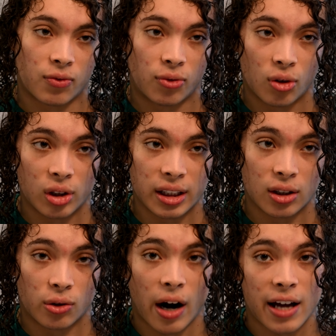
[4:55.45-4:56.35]
fully
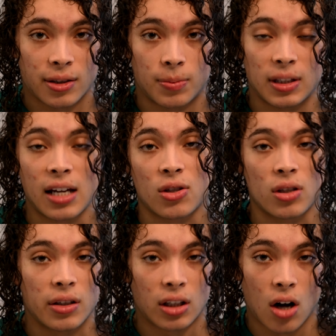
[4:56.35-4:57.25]
grasp the
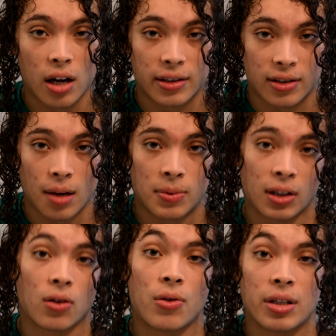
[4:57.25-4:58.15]
engineering concepts that
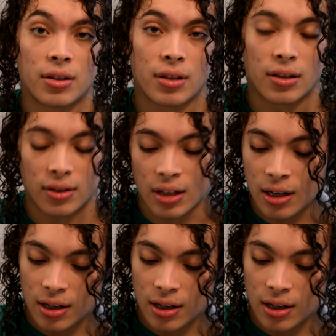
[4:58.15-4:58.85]
go into this.